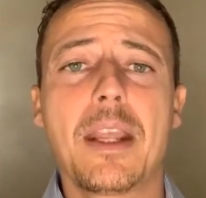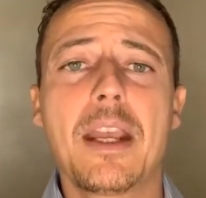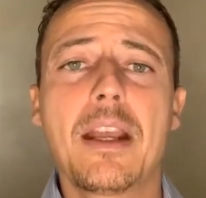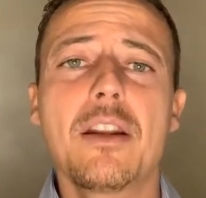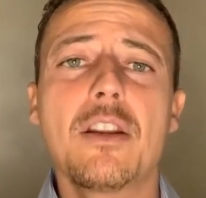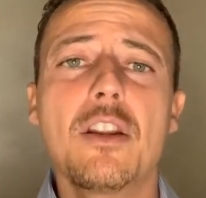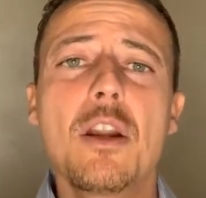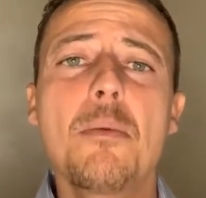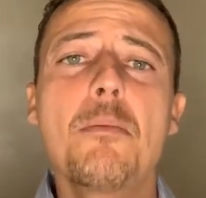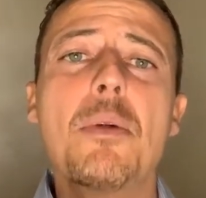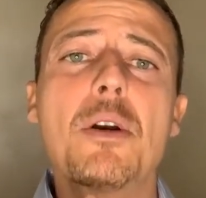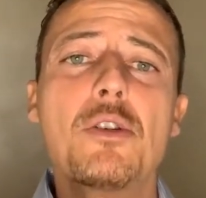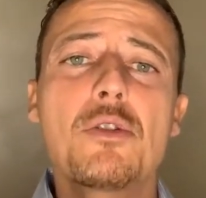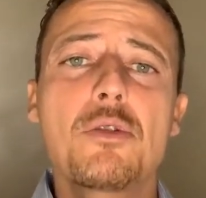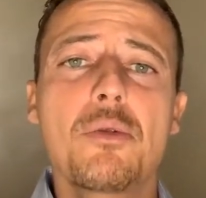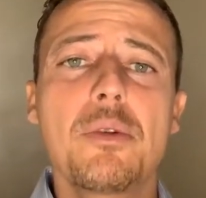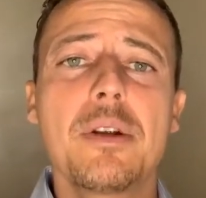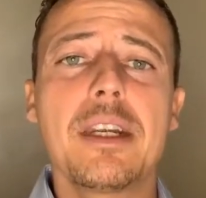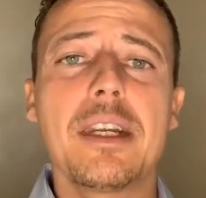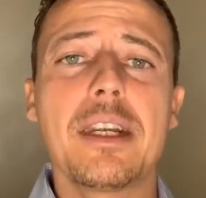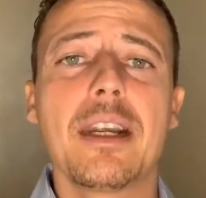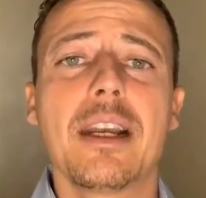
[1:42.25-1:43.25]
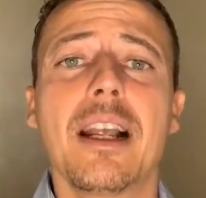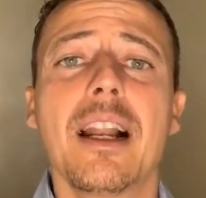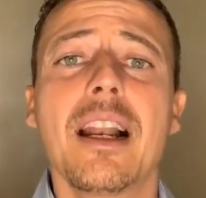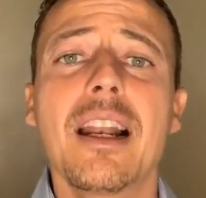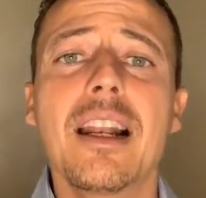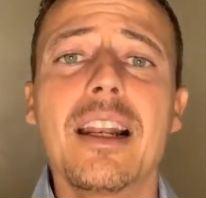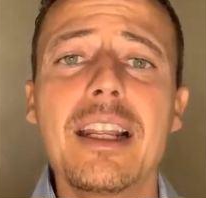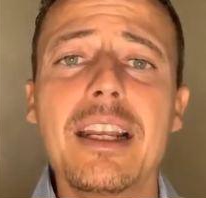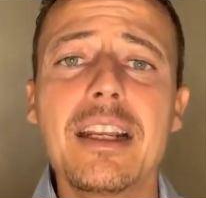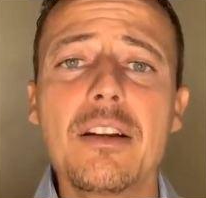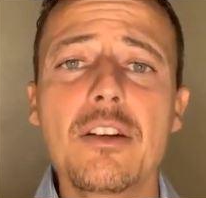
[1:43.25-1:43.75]
Number three,
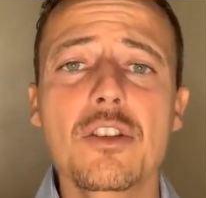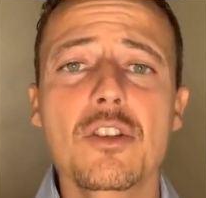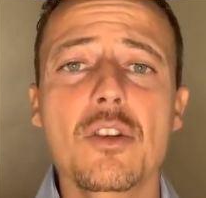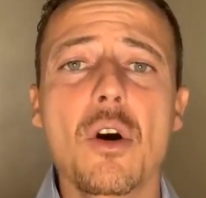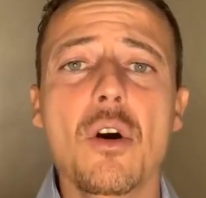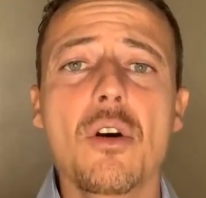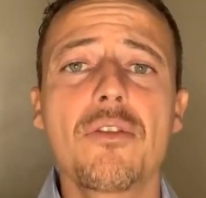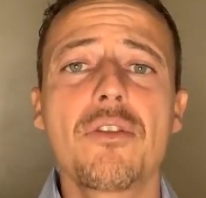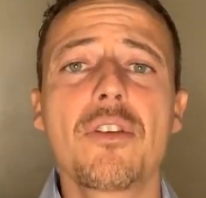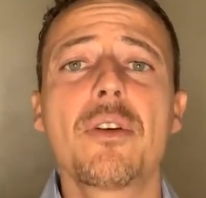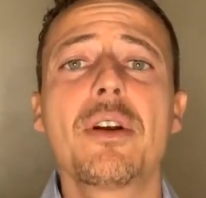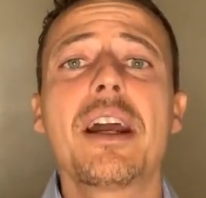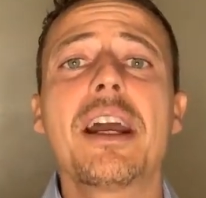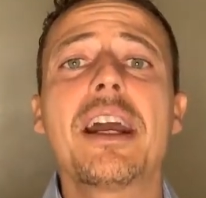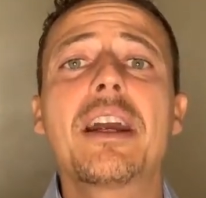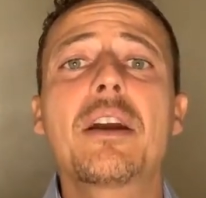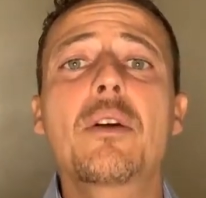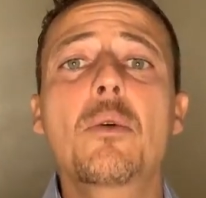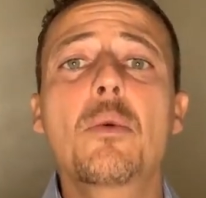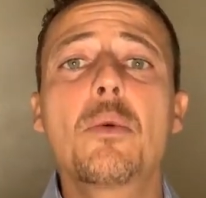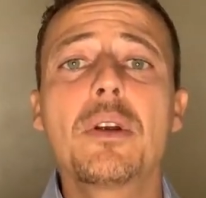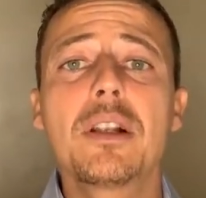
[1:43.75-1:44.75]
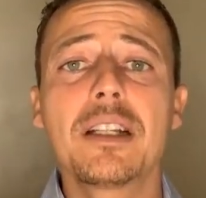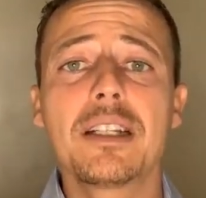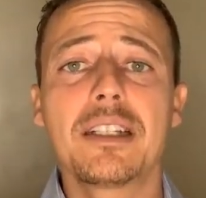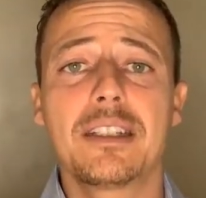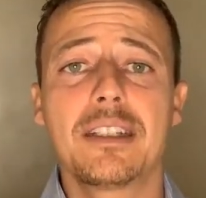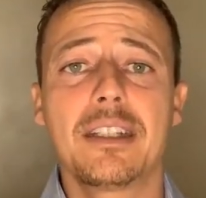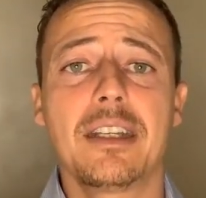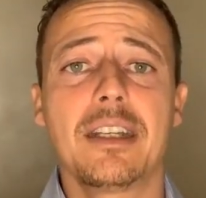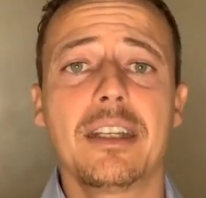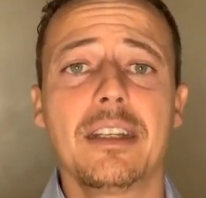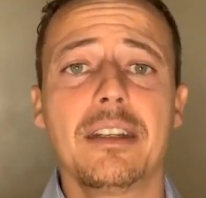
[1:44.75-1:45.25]
leaders offer
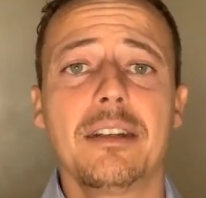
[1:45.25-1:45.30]
equality.